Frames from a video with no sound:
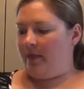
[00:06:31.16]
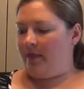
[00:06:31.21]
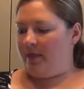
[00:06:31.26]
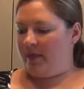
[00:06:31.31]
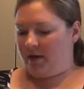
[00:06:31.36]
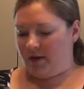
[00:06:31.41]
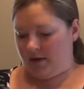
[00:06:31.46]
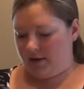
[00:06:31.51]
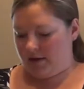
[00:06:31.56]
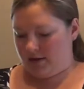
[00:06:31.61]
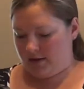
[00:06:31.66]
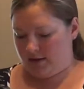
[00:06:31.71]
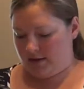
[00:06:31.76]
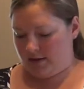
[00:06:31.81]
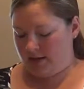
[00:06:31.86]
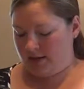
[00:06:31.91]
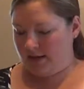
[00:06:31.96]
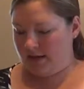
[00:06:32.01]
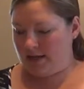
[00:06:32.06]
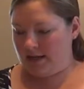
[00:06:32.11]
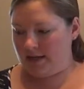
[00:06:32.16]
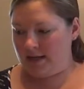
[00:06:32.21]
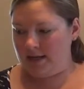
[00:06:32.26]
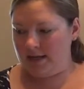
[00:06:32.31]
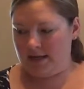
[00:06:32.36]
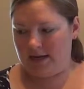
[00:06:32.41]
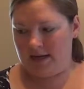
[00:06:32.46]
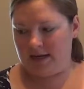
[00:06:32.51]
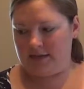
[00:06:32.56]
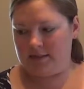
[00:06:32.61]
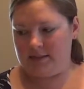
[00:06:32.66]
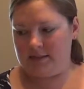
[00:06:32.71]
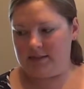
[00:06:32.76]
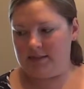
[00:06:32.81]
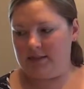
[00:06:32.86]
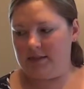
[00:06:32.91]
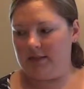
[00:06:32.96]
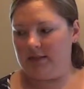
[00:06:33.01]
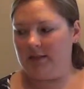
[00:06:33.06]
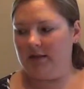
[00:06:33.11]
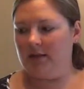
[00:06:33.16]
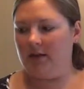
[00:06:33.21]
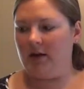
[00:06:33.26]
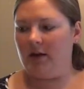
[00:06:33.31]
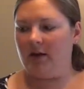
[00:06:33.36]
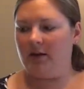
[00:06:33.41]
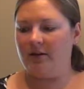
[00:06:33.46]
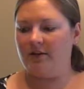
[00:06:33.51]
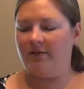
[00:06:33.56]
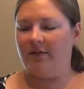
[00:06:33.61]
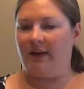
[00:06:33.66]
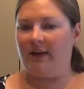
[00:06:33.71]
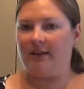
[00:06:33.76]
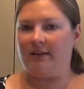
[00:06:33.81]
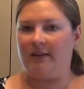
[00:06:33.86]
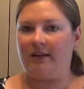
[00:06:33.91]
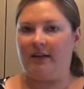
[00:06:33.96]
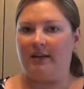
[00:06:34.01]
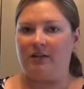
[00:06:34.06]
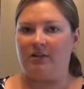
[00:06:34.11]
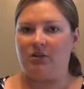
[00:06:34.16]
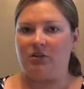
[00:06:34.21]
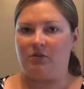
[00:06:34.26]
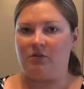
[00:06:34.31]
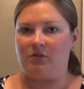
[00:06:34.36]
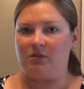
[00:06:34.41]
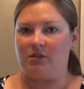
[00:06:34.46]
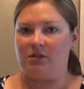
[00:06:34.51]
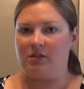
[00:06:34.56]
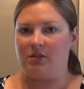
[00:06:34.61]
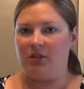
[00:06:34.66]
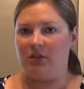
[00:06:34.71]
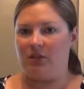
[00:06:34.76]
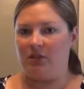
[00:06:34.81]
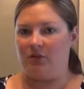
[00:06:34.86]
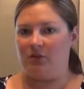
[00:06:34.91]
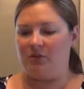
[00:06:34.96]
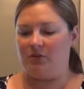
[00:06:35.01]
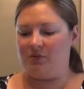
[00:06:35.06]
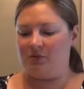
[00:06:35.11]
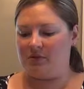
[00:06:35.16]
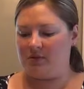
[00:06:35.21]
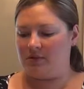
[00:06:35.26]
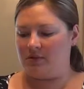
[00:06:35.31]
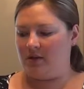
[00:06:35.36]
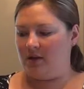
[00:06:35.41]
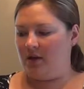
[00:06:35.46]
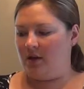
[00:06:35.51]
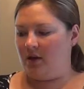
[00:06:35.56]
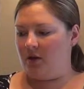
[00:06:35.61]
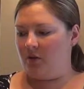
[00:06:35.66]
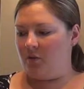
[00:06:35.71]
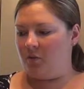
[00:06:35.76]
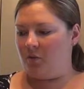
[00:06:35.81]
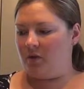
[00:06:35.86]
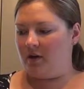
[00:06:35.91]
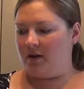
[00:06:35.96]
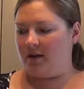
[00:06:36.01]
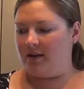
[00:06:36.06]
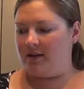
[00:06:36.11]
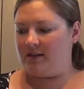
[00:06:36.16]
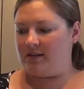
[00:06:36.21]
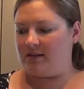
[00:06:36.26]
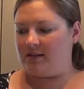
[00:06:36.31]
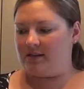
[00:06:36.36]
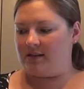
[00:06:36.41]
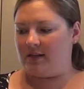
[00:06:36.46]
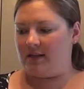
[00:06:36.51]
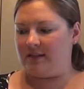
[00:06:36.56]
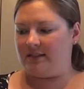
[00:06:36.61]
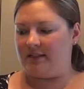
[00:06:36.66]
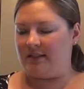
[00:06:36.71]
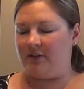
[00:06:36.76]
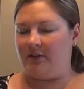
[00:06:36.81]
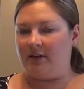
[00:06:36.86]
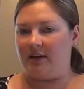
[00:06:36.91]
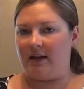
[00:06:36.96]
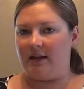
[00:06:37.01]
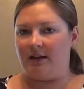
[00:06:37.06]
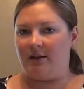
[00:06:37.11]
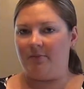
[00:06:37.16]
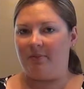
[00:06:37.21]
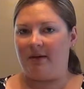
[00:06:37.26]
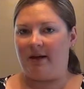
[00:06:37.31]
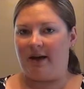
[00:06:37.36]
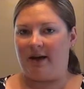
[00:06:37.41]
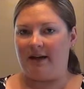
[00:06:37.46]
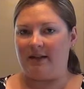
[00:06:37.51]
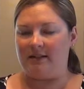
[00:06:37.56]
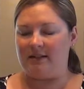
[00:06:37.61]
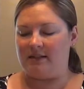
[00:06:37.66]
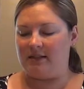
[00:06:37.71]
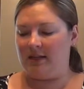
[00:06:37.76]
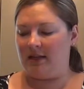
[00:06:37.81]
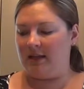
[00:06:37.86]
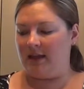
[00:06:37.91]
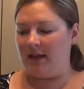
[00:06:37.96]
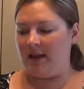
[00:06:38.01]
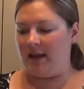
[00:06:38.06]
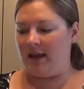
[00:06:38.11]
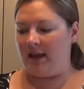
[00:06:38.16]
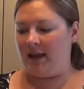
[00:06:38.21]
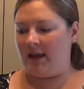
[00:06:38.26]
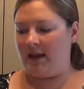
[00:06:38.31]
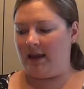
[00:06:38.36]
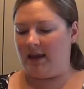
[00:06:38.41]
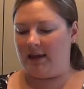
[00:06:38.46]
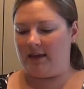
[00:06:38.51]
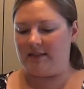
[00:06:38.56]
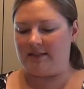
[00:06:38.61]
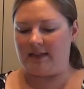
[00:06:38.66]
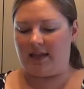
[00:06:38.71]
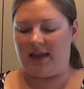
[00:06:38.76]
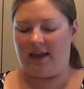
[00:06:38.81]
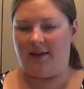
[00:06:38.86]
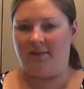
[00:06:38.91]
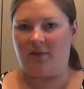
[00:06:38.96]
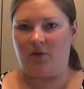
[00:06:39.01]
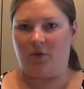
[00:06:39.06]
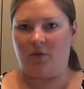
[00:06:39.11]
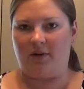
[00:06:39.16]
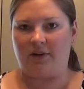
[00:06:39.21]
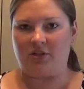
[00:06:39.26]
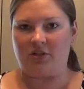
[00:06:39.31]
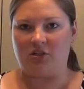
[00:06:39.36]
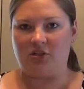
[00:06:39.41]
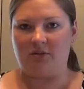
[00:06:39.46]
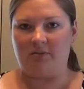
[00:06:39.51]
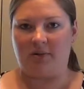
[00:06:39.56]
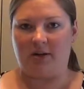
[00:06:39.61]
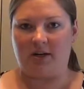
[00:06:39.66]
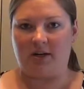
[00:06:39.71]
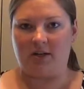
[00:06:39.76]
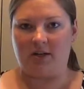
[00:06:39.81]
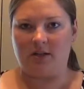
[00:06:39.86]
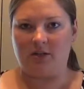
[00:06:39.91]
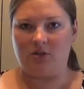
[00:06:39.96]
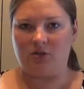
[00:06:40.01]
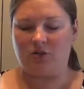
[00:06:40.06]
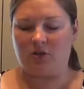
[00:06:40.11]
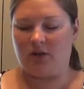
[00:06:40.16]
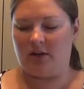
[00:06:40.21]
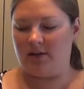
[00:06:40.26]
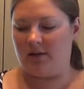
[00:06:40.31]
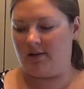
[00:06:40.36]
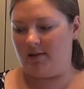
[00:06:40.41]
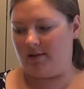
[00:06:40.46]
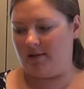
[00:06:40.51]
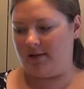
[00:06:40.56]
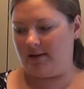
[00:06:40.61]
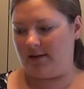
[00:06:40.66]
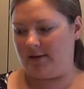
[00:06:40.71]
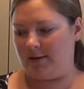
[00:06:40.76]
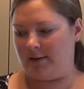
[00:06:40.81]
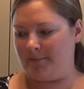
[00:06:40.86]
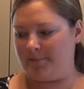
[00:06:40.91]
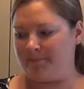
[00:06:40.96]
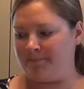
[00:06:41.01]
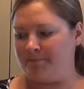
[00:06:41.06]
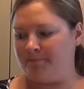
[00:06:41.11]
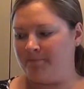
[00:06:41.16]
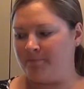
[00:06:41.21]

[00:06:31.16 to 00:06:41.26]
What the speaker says: The next artifact that I chose to use was a terracotta pot, and I have a question mark drawn on here.